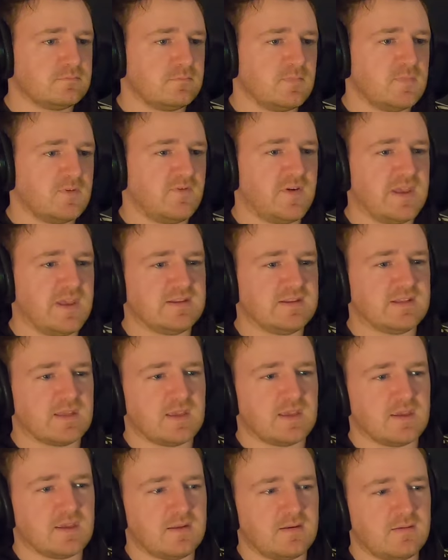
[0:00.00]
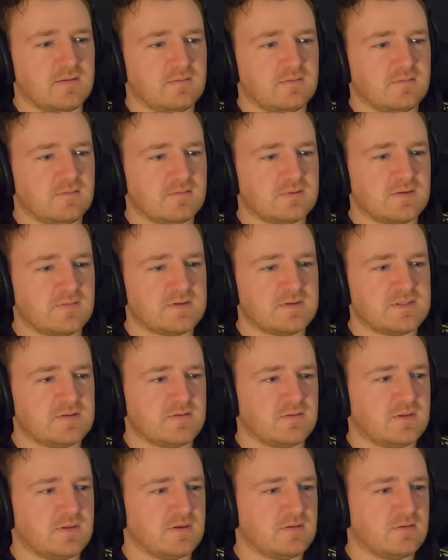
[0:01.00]
Fake the kicking. What was
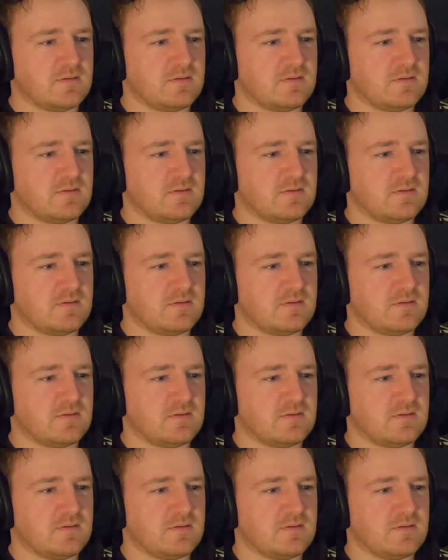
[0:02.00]
doing there?